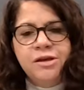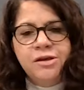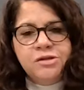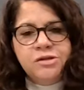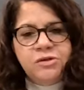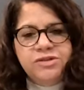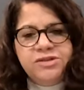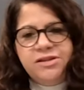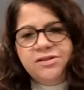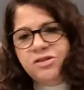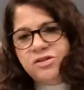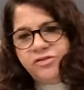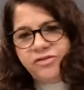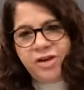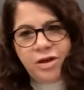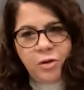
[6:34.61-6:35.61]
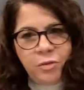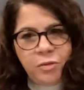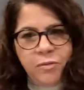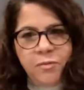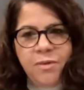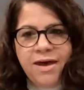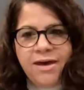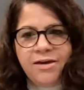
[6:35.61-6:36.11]
So we started to develop
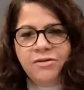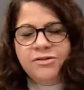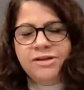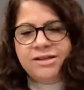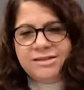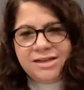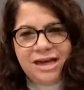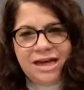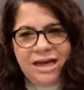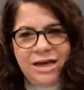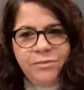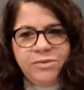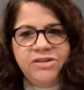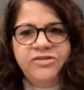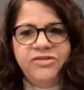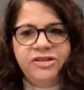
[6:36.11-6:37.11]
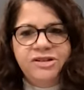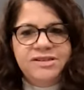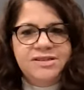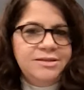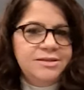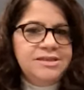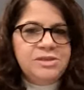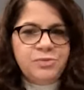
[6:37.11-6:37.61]
back on that time the
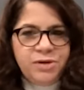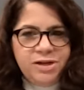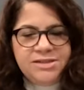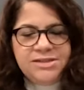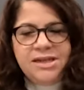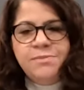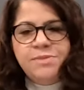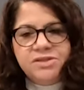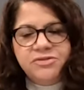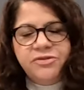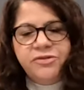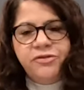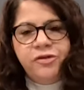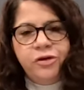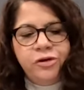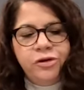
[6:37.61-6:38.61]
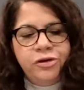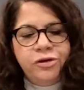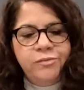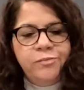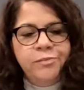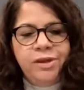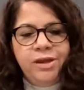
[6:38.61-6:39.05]
first spray tips for